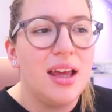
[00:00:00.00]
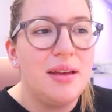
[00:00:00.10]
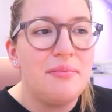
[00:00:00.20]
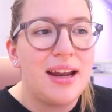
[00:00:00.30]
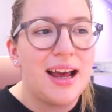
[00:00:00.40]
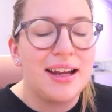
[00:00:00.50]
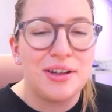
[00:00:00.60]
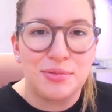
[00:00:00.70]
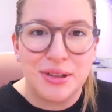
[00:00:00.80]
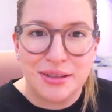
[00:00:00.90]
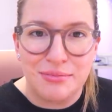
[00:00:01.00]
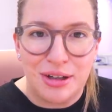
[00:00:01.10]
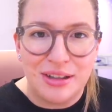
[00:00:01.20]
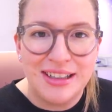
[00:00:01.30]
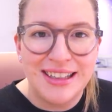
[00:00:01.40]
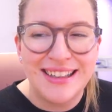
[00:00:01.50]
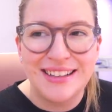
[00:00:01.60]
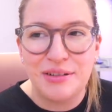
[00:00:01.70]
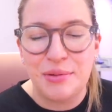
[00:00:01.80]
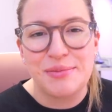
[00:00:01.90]
it meant I could work more.
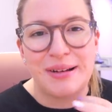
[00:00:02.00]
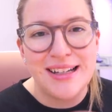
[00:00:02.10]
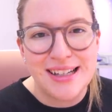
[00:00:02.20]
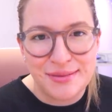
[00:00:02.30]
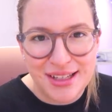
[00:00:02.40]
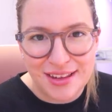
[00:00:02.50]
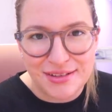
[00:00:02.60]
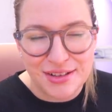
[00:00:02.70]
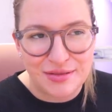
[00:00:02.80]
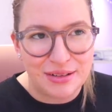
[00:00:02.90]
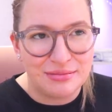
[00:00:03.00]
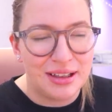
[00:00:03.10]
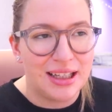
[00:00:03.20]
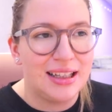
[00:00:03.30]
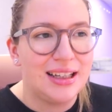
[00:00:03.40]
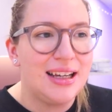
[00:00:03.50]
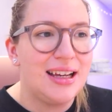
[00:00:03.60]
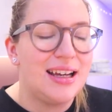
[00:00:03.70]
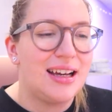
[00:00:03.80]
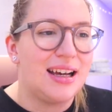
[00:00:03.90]
We were spending time together as a family
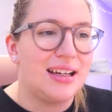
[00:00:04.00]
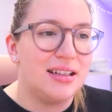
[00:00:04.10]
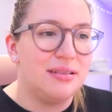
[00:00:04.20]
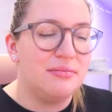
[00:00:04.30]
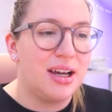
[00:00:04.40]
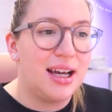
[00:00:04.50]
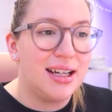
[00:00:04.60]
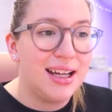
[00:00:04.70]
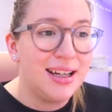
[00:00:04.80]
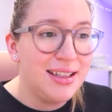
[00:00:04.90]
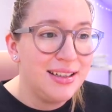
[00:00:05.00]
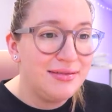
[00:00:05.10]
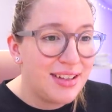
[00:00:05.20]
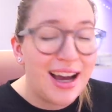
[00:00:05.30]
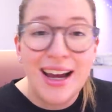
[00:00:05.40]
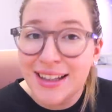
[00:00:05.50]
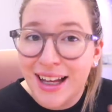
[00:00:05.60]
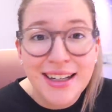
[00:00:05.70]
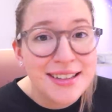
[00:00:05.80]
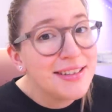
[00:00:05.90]
um, and I, I
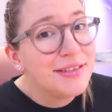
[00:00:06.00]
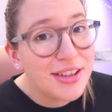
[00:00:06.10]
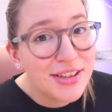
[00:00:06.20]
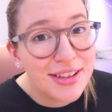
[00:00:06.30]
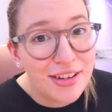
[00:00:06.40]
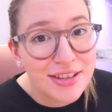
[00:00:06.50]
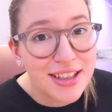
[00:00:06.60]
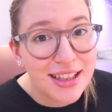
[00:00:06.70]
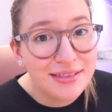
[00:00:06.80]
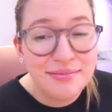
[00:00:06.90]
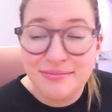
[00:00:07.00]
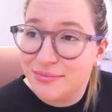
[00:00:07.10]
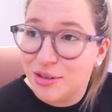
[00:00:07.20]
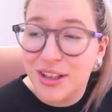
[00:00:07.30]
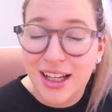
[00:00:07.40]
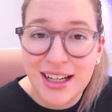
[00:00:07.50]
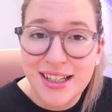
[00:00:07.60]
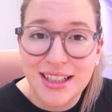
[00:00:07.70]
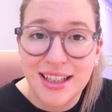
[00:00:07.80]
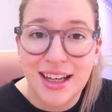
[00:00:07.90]
liked the first lockdown, won't lie
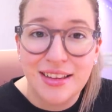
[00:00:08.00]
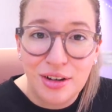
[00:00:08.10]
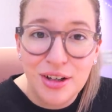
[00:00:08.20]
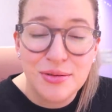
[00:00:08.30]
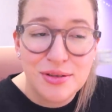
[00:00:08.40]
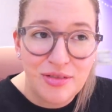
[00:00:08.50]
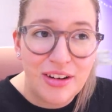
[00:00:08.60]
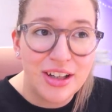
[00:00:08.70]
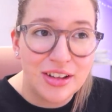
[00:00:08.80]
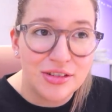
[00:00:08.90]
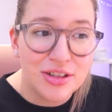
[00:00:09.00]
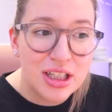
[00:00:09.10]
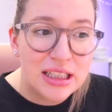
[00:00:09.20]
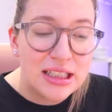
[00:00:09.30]
to you, I thought it was very good.